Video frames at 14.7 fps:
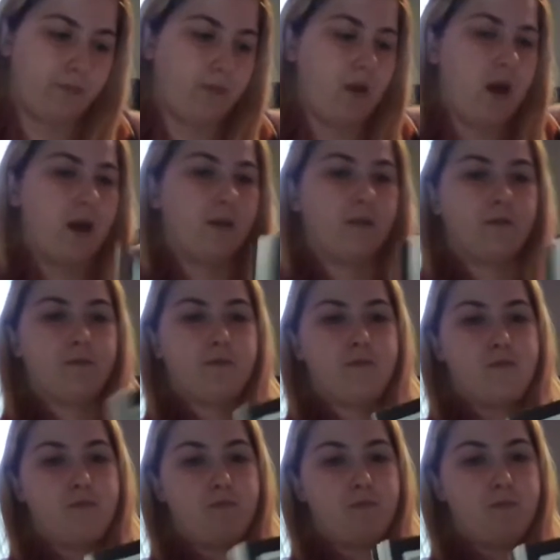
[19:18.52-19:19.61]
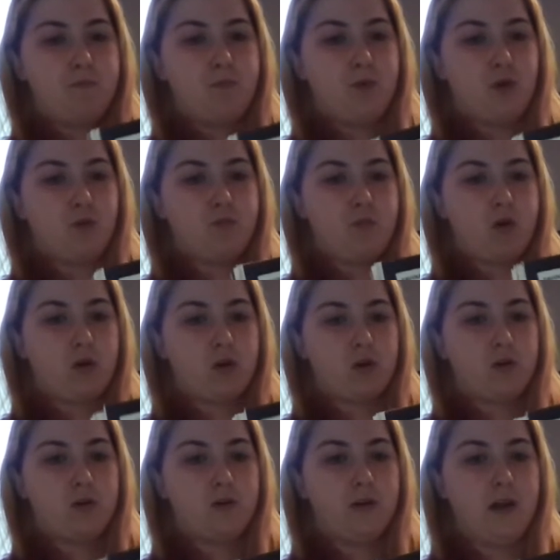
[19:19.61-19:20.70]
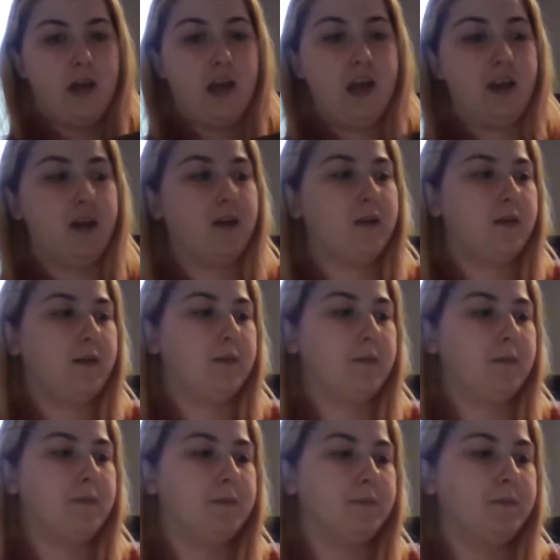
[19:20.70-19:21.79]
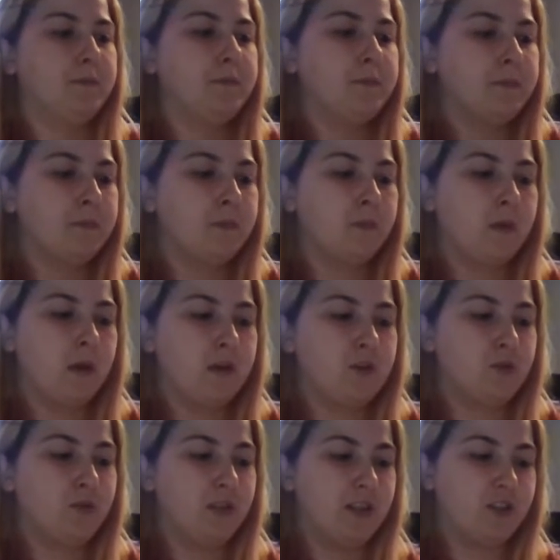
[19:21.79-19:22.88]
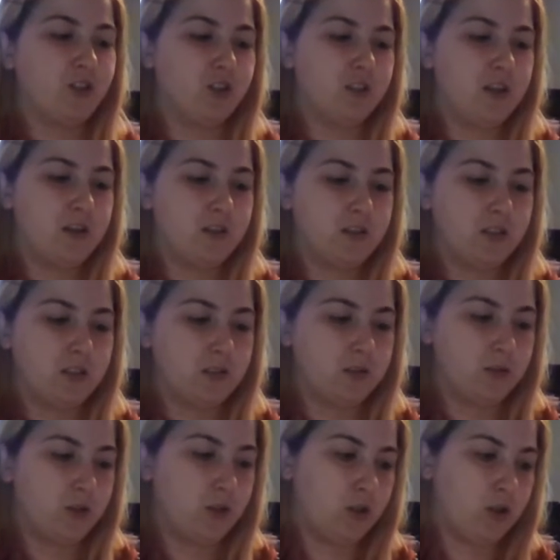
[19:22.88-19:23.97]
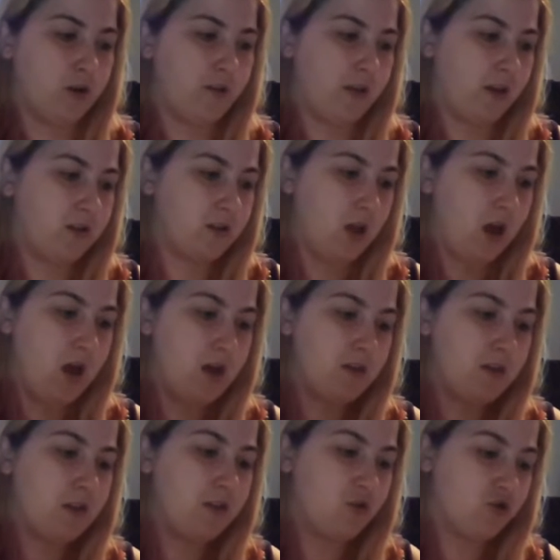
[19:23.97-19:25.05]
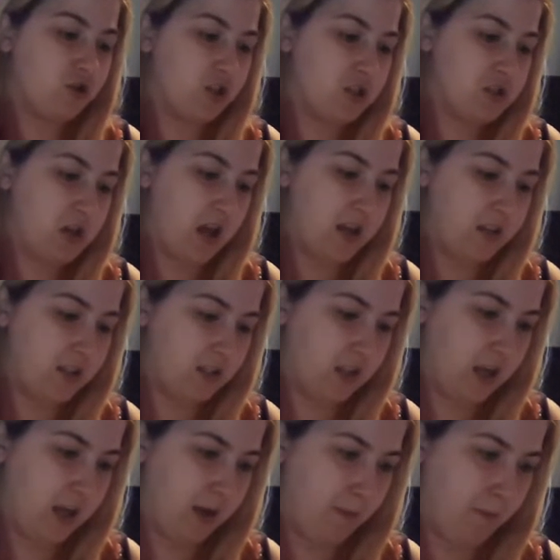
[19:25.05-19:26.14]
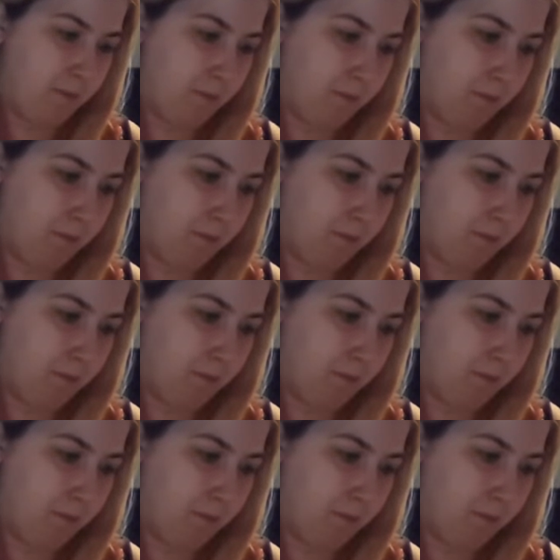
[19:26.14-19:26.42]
a bookmark in it. Don't like doing that to a lot of things. Then there's the dice game.